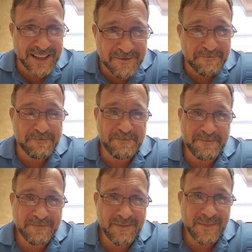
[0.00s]
night.
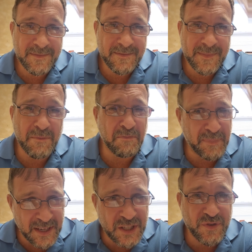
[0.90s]

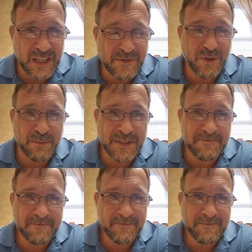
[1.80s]
Be transformed.